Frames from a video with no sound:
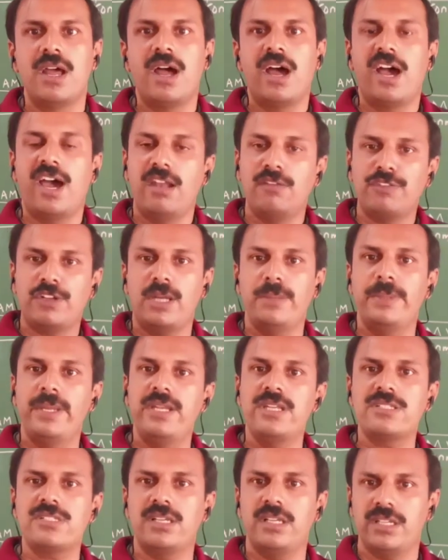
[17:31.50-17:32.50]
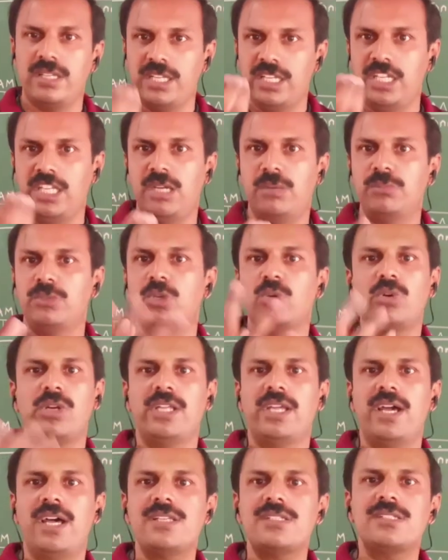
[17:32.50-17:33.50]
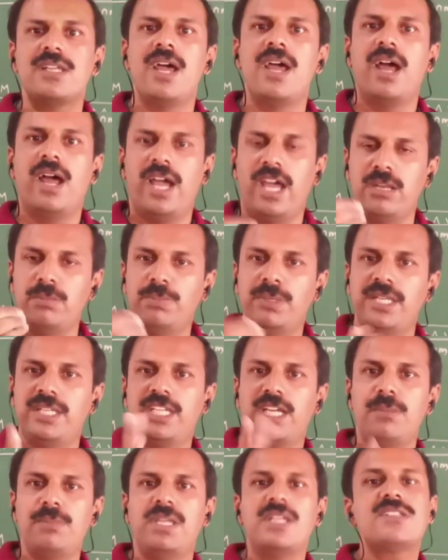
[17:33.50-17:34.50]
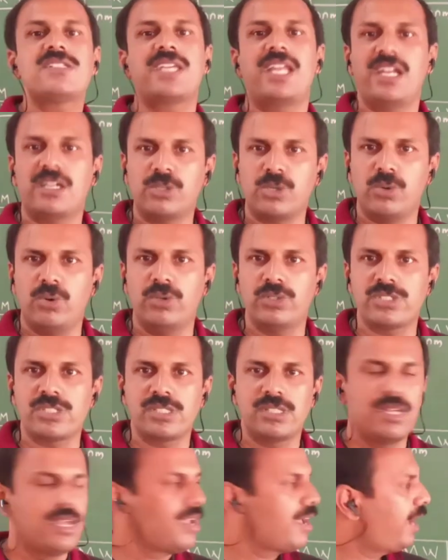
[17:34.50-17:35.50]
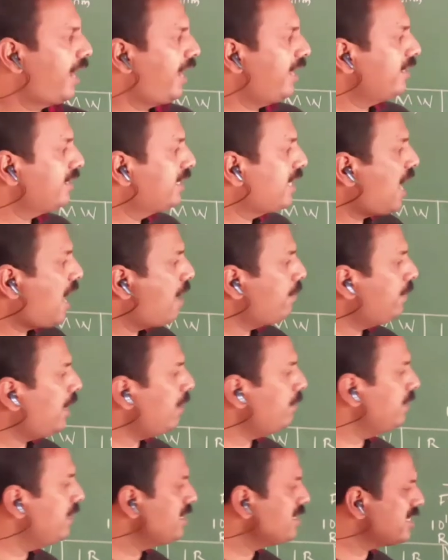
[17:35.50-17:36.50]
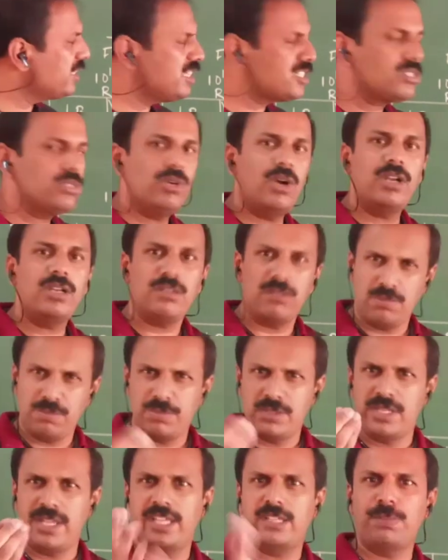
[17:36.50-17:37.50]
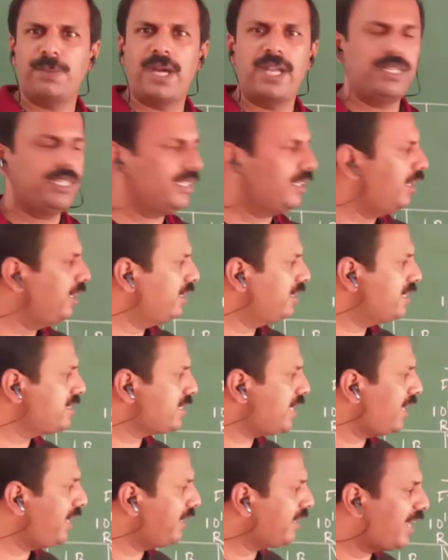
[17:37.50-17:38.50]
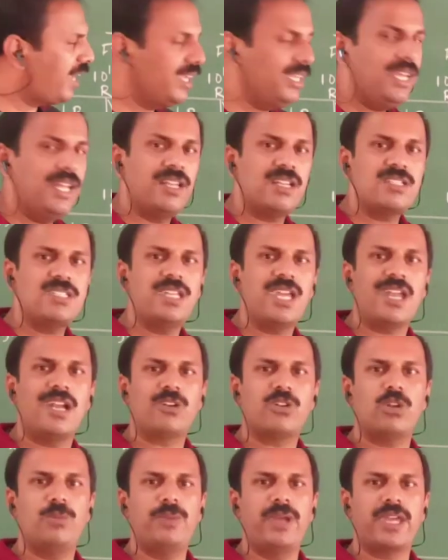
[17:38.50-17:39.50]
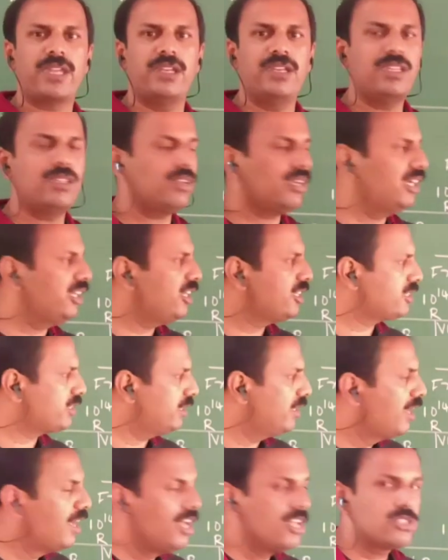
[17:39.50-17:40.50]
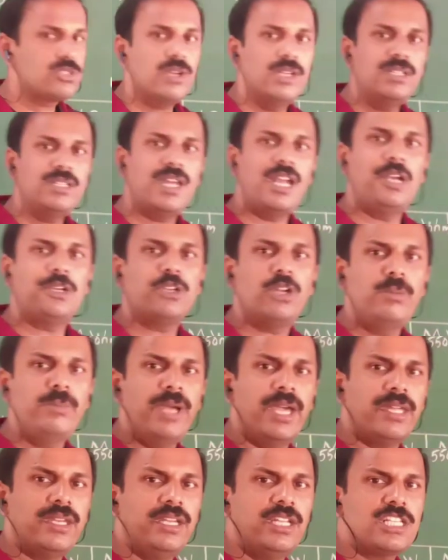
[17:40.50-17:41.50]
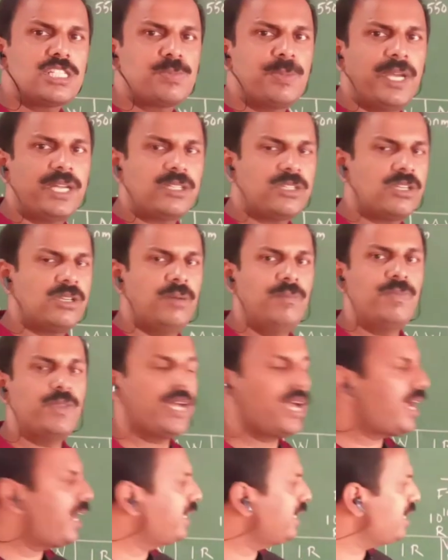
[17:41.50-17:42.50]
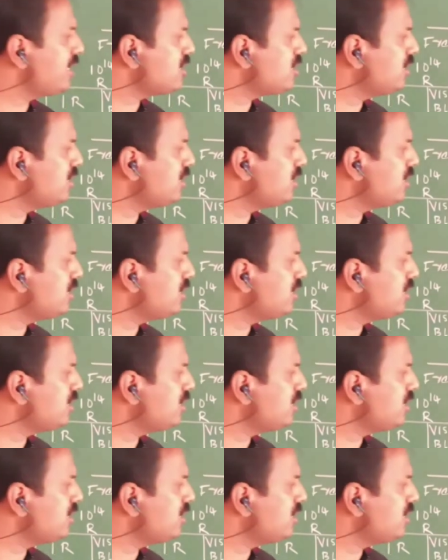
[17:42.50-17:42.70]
Alpha means helium nucleus and beta means electrons. And gamma means it is not like particle, it is a high energy electromagnetic radiation. So in the electromagnetic spectrum, the highest